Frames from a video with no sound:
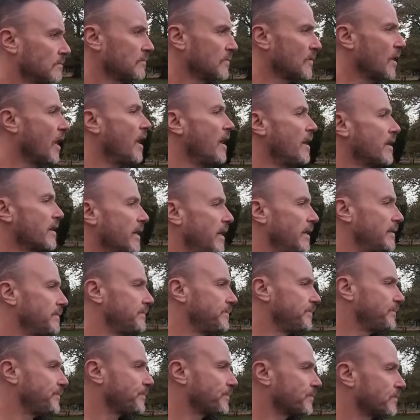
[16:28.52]
Oh, okay.
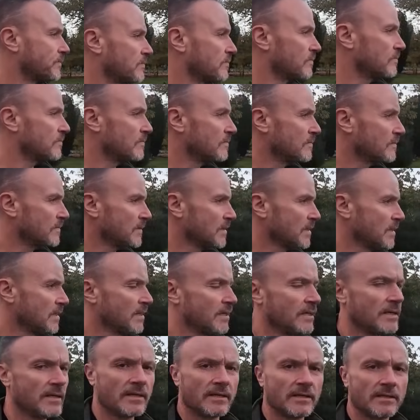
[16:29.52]

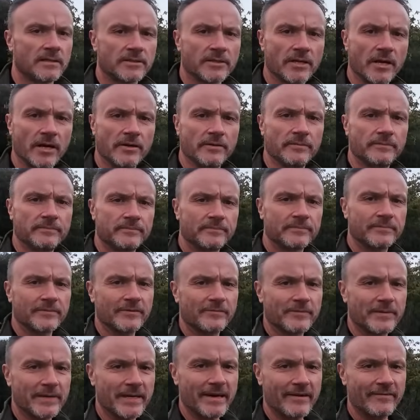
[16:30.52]
So,
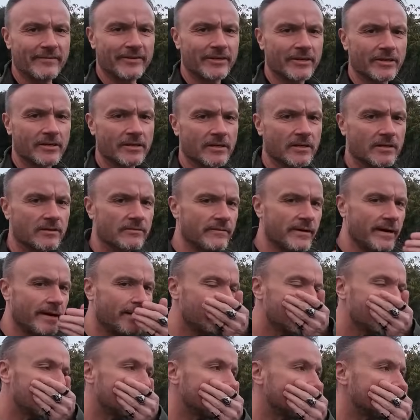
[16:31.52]
I've been having a good look
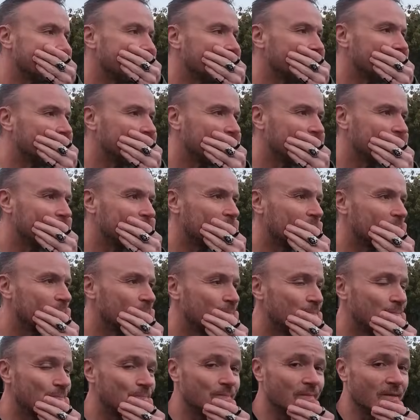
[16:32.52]
around,
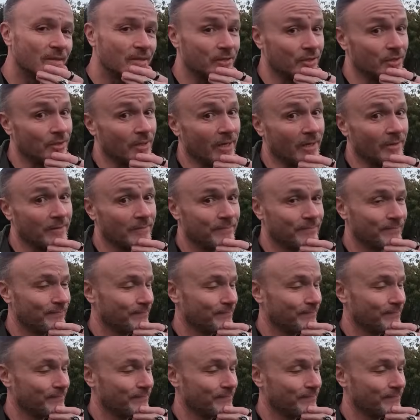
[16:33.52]
as you know.